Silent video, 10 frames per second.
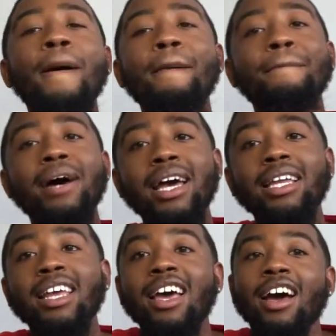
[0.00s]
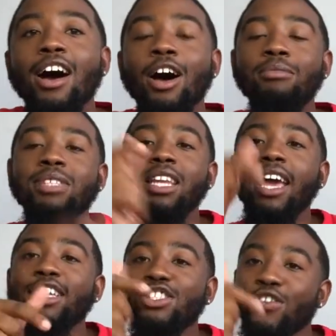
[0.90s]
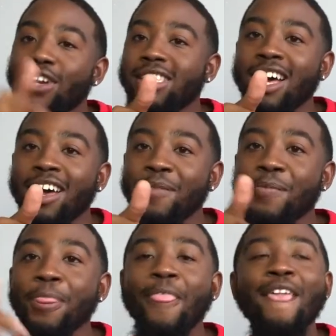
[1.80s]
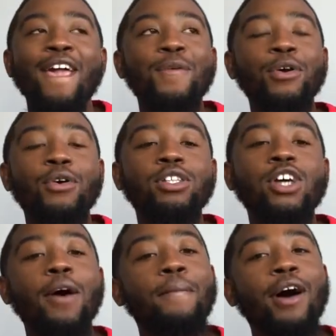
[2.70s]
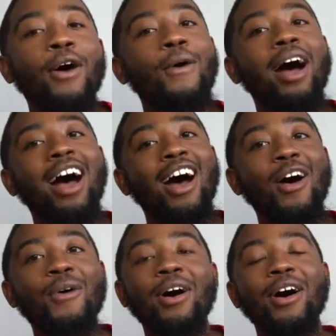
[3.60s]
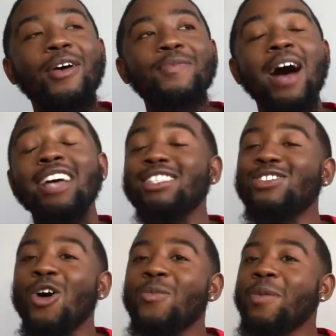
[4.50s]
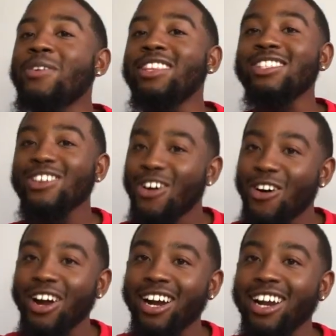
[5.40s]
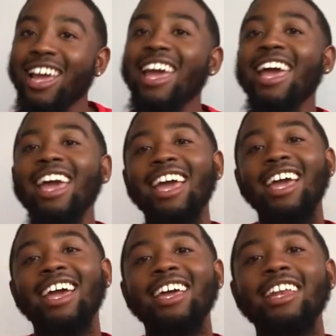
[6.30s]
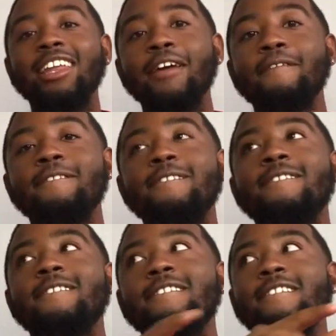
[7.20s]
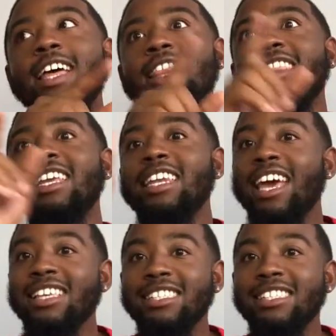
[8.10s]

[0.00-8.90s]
But um, today's story time, we're gonna talk about how um, I stole my mother's car, and the next